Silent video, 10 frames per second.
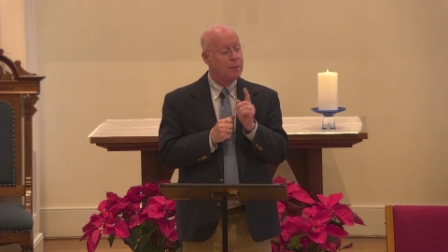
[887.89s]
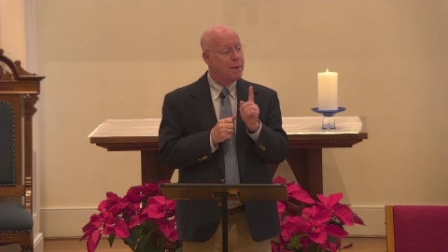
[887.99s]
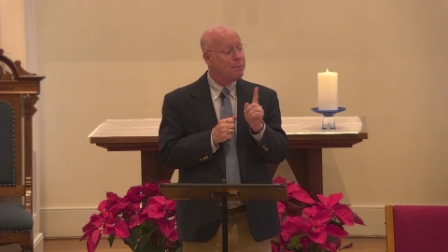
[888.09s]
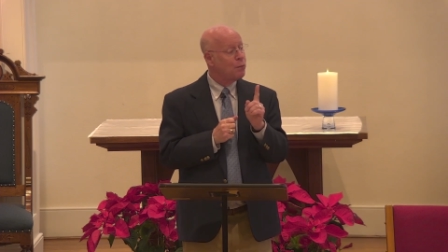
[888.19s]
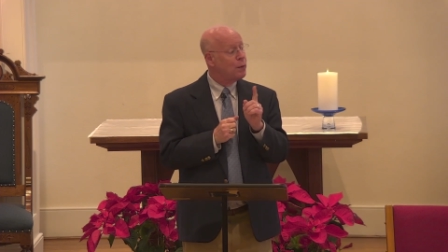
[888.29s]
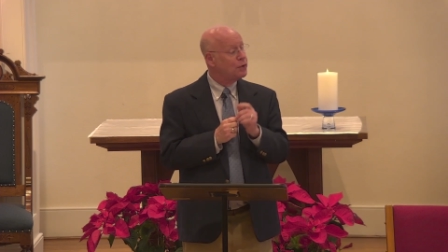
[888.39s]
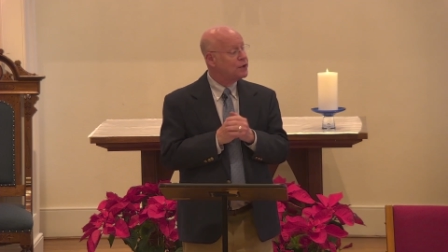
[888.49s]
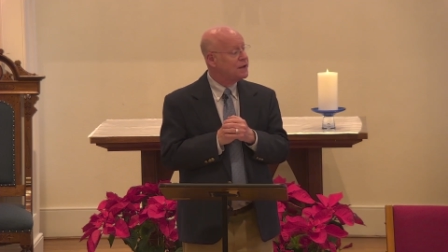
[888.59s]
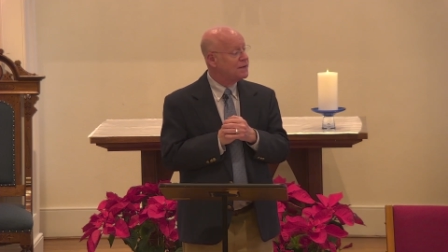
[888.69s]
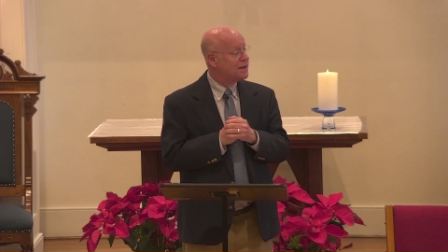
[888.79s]
Remember what
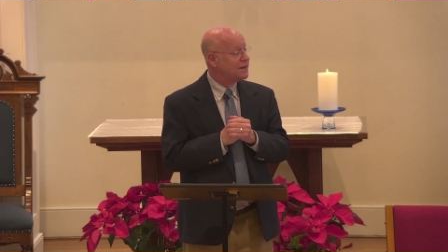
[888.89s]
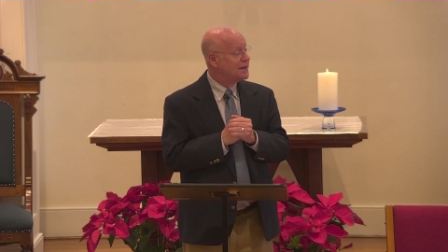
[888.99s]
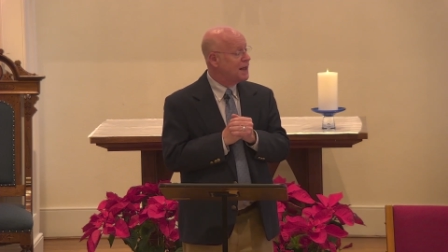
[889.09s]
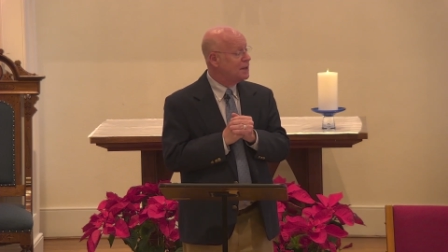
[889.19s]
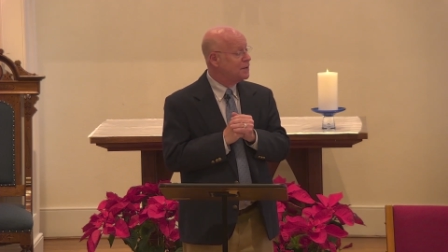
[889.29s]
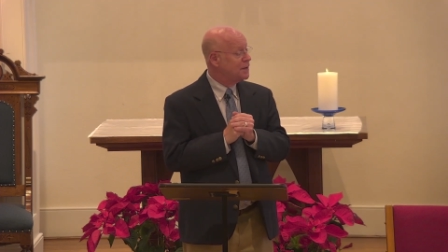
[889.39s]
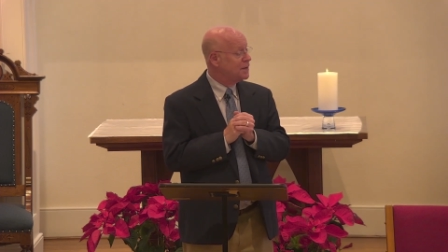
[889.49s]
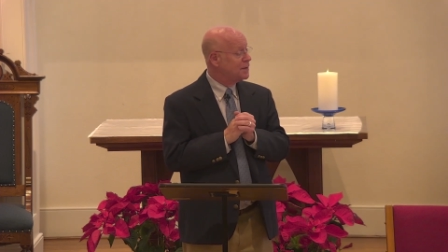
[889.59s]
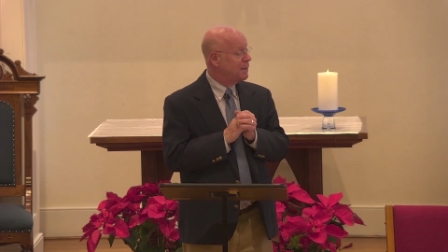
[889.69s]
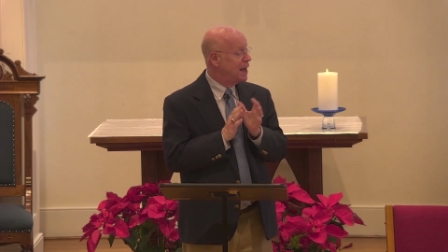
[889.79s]
Jesus said to
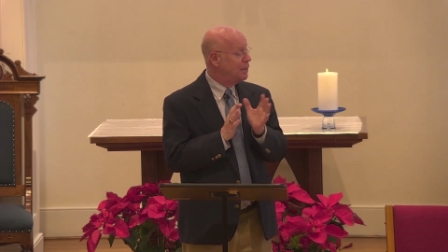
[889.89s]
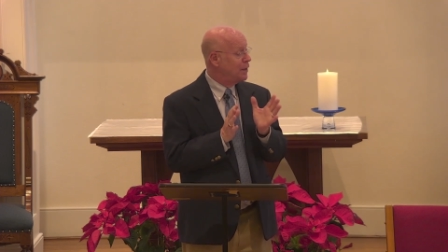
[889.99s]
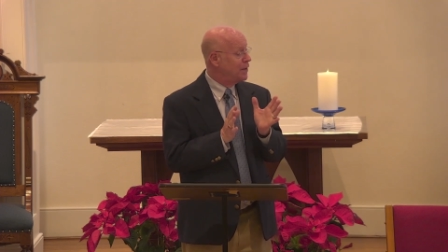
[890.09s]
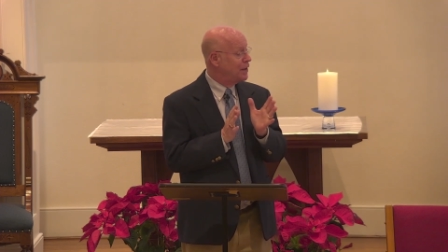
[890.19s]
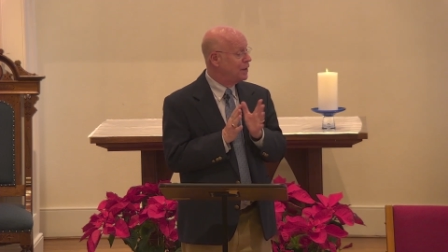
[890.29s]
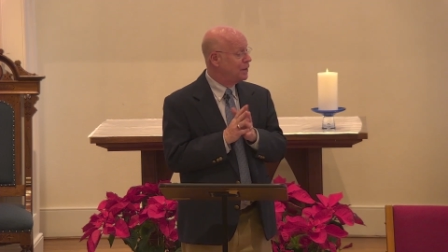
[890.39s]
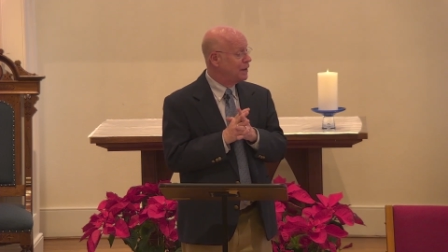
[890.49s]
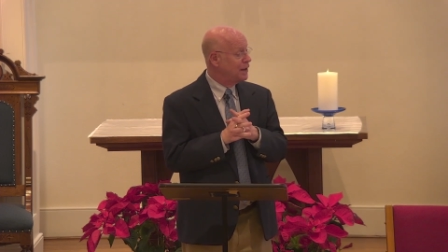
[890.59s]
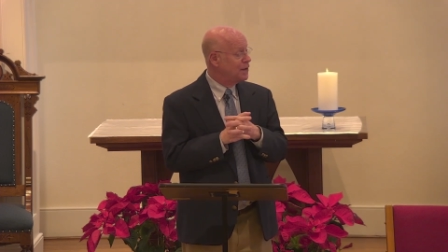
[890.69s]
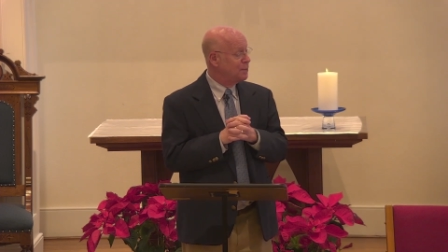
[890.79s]
this man with the unclean